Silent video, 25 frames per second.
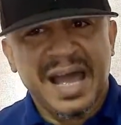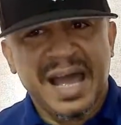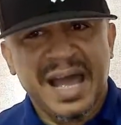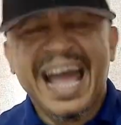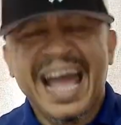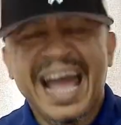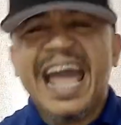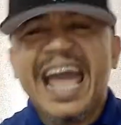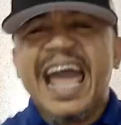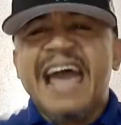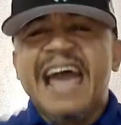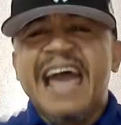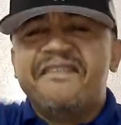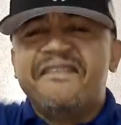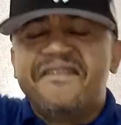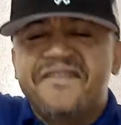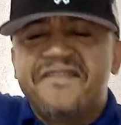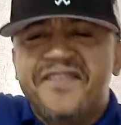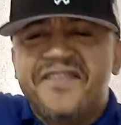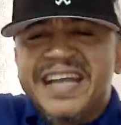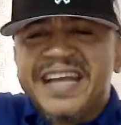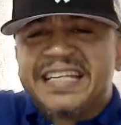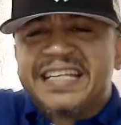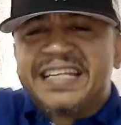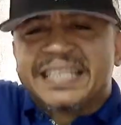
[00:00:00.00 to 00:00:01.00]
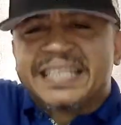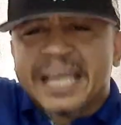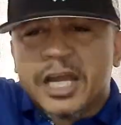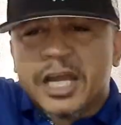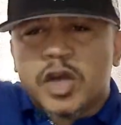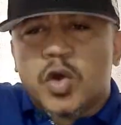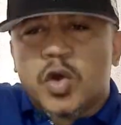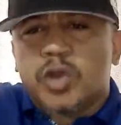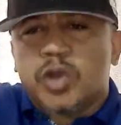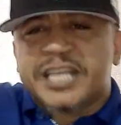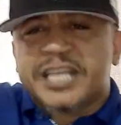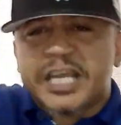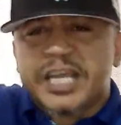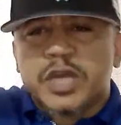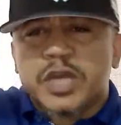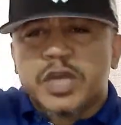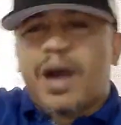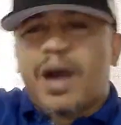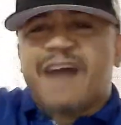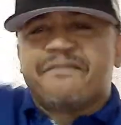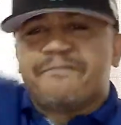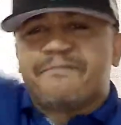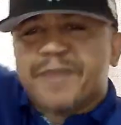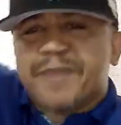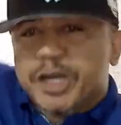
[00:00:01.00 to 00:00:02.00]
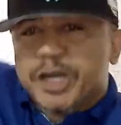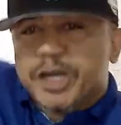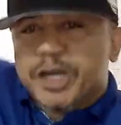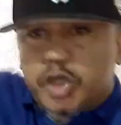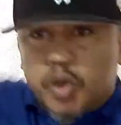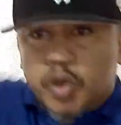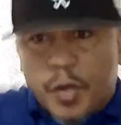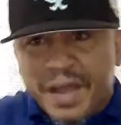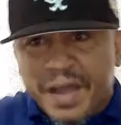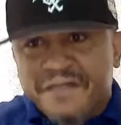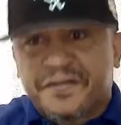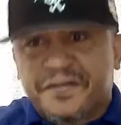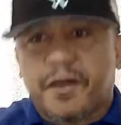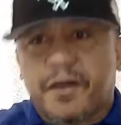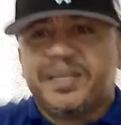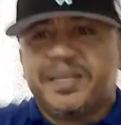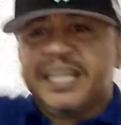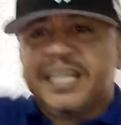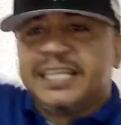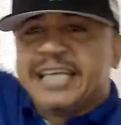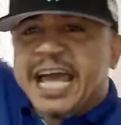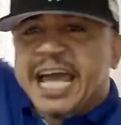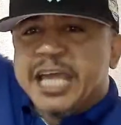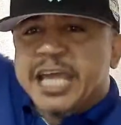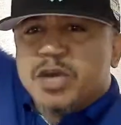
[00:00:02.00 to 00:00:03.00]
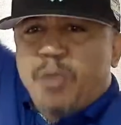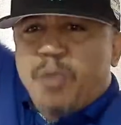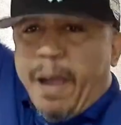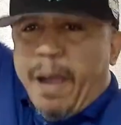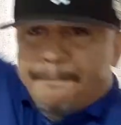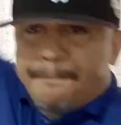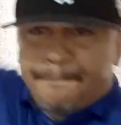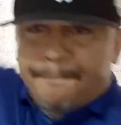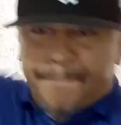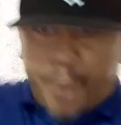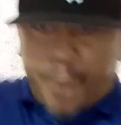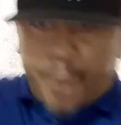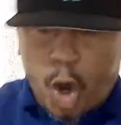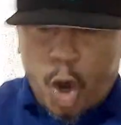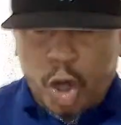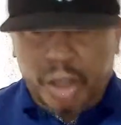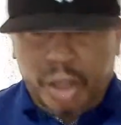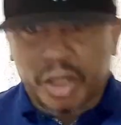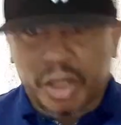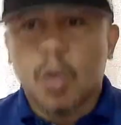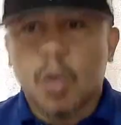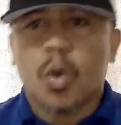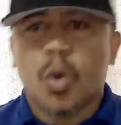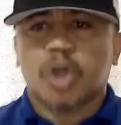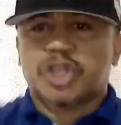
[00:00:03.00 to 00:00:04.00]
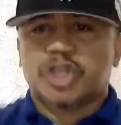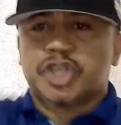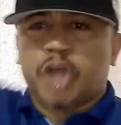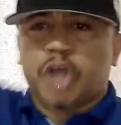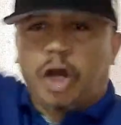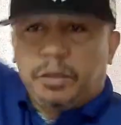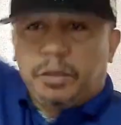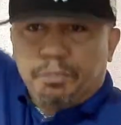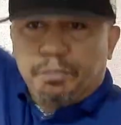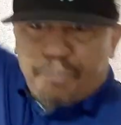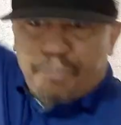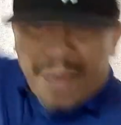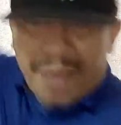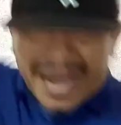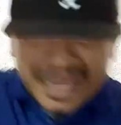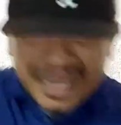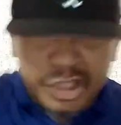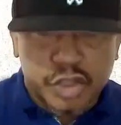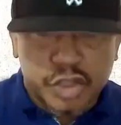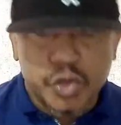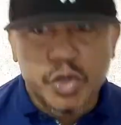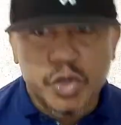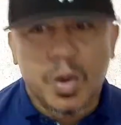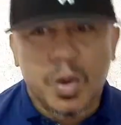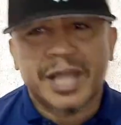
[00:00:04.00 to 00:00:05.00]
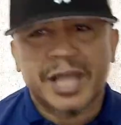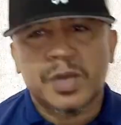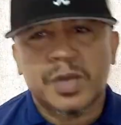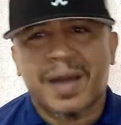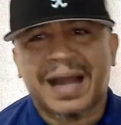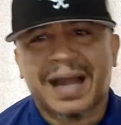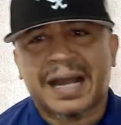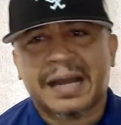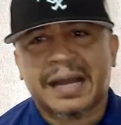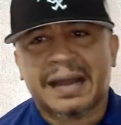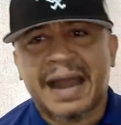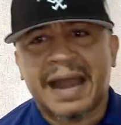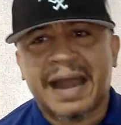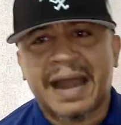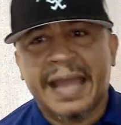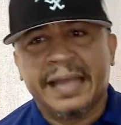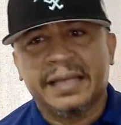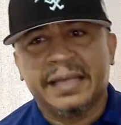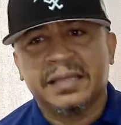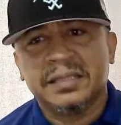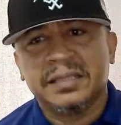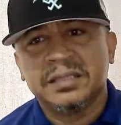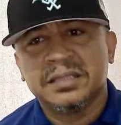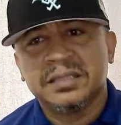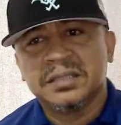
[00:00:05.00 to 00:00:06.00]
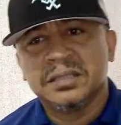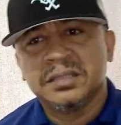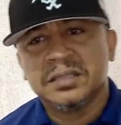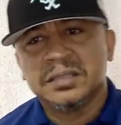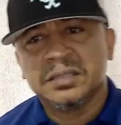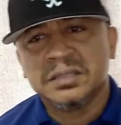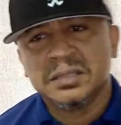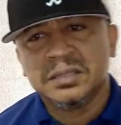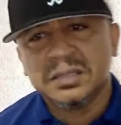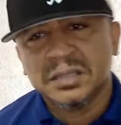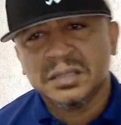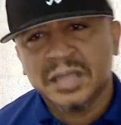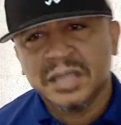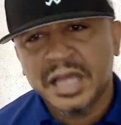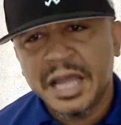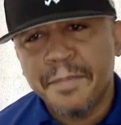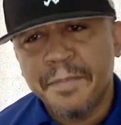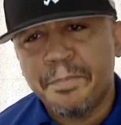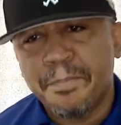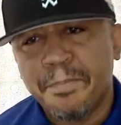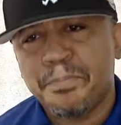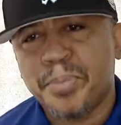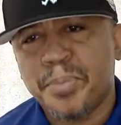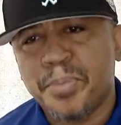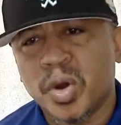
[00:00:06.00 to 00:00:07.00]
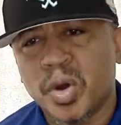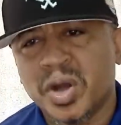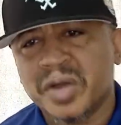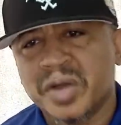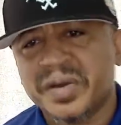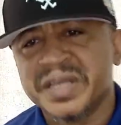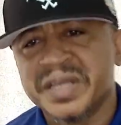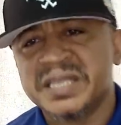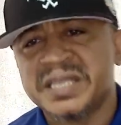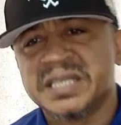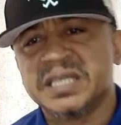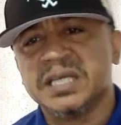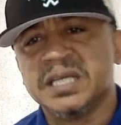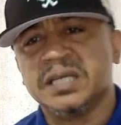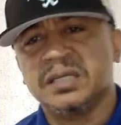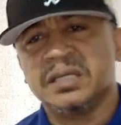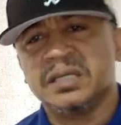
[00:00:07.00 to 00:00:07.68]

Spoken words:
Every single thing you have been doing from the day you were born was done back to you and you are crying. Hypocrisy.